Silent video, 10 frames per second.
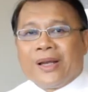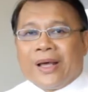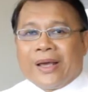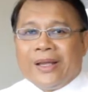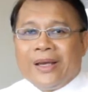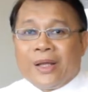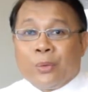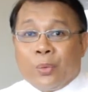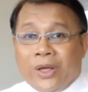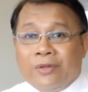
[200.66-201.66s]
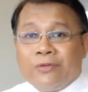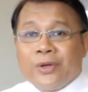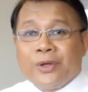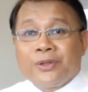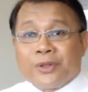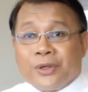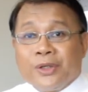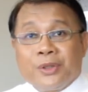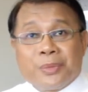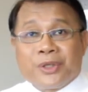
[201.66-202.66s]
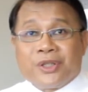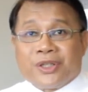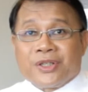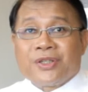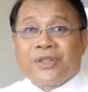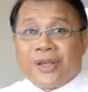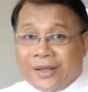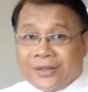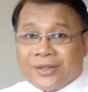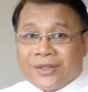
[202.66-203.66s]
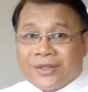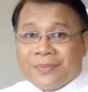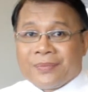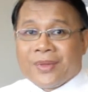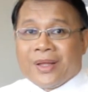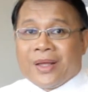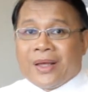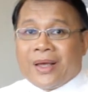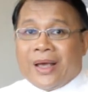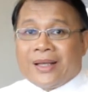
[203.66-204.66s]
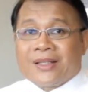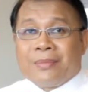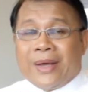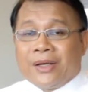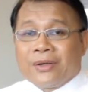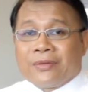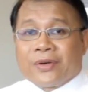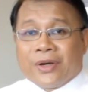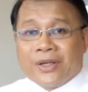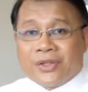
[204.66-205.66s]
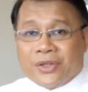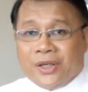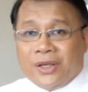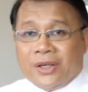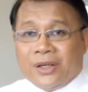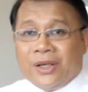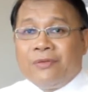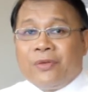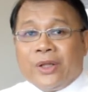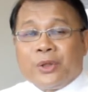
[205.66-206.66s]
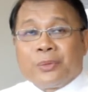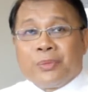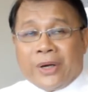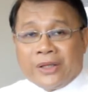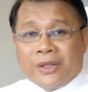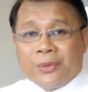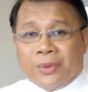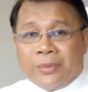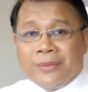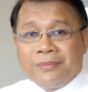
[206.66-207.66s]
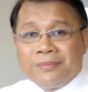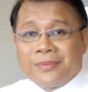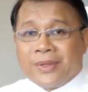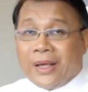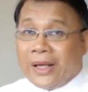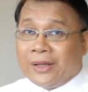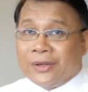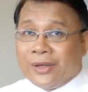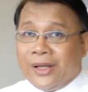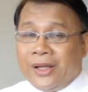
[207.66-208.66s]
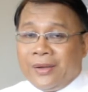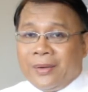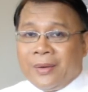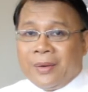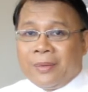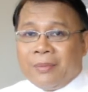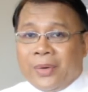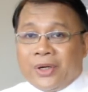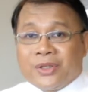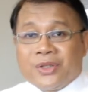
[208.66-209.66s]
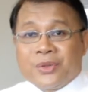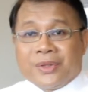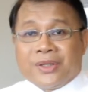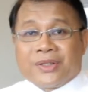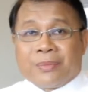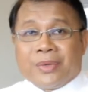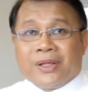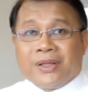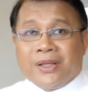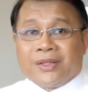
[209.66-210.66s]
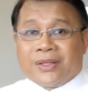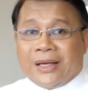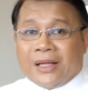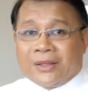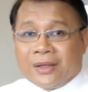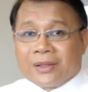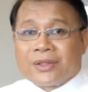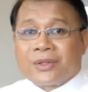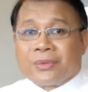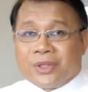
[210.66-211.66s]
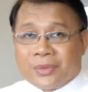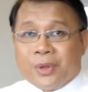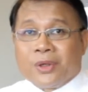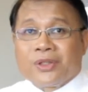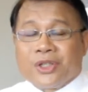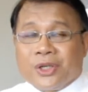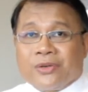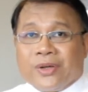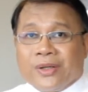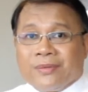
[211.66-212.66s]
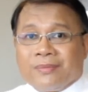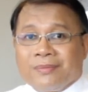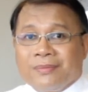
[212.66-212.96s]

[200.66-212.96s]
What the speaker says: in line and wait for your turn to purchase tickets. As a matter of courtesy, give way to pregnant women, elderly, persons with disabilities, and adults with small children.